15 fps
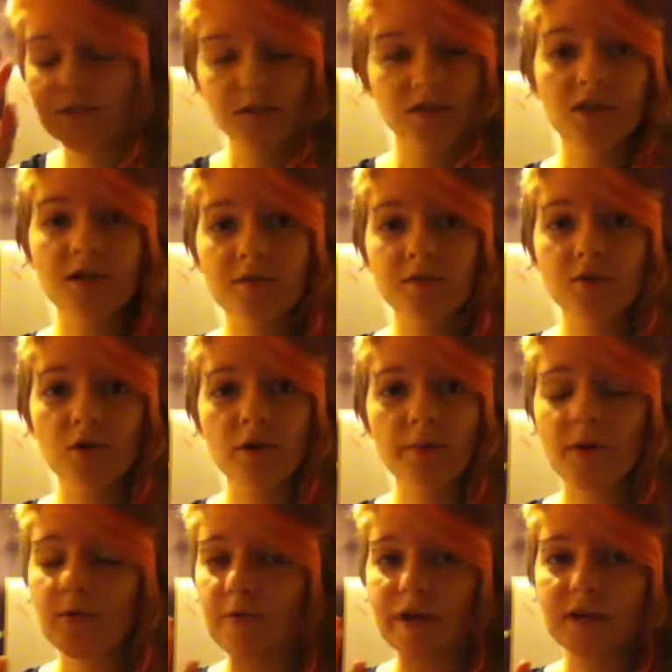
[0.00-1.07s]
go, I'm talking
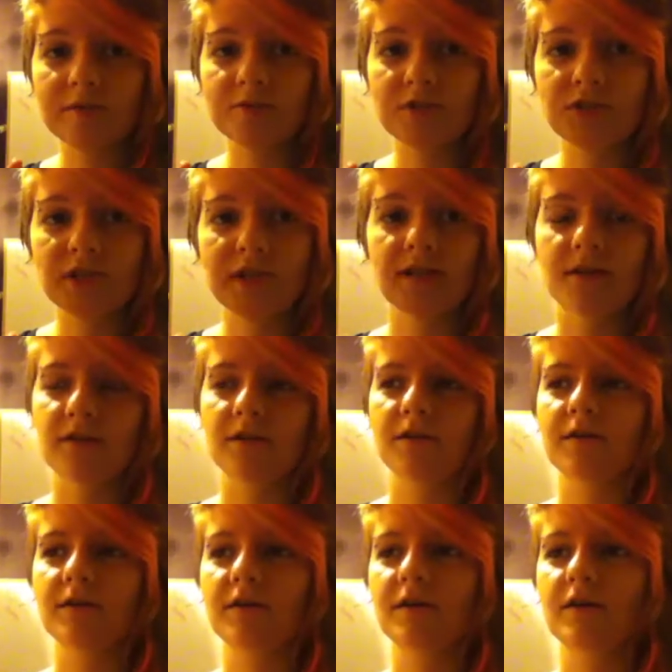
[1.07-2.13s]
about random shit.
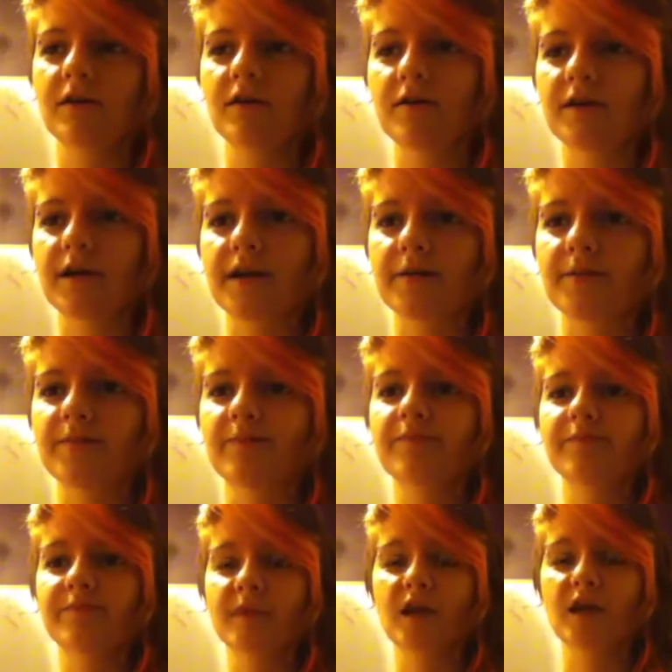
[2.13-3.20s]
Alright.
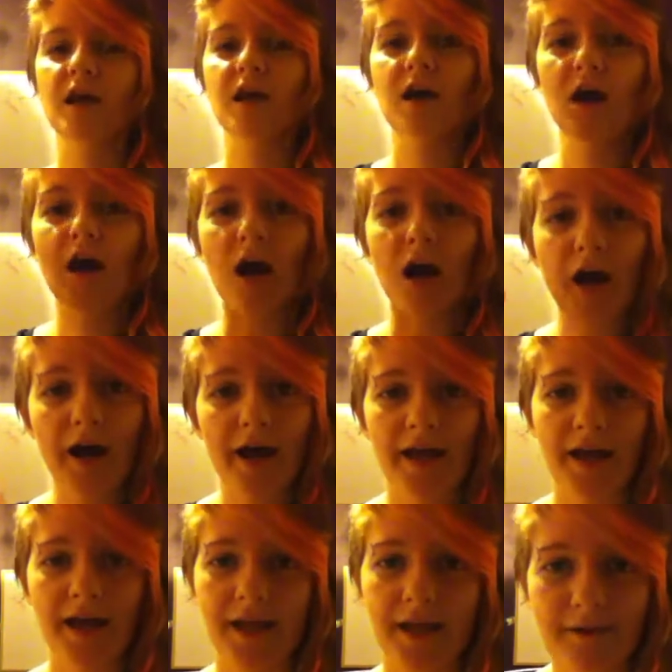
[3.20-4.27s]

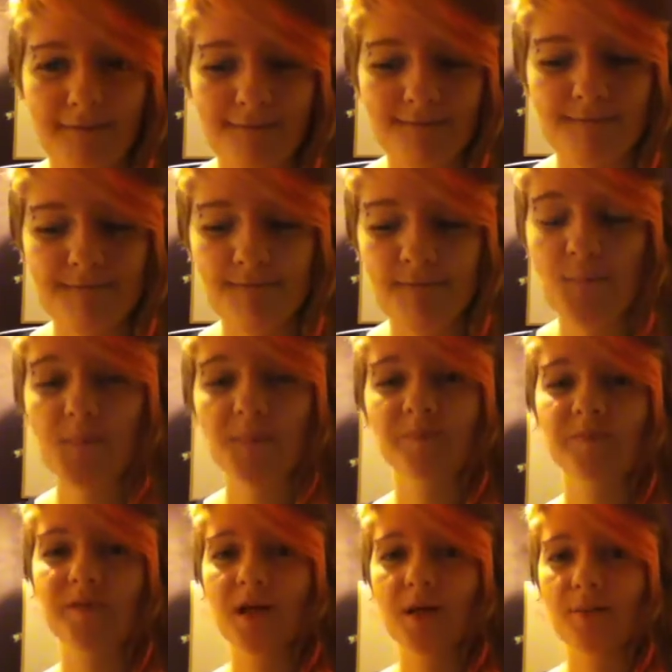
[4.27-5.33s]
Hi.
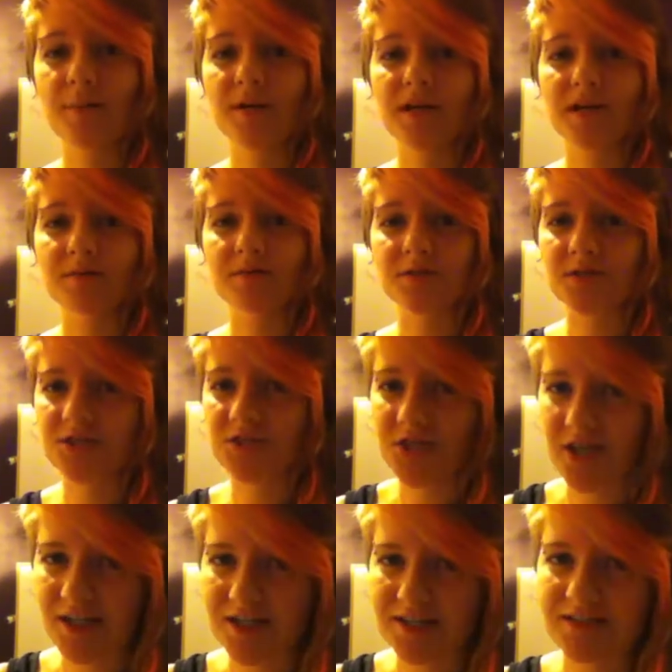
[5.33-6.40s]
My name is
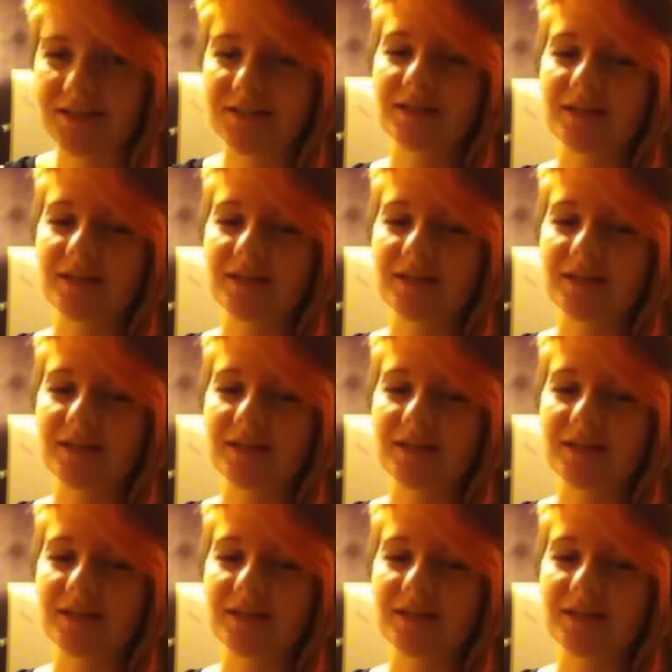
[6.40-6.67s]
Jess.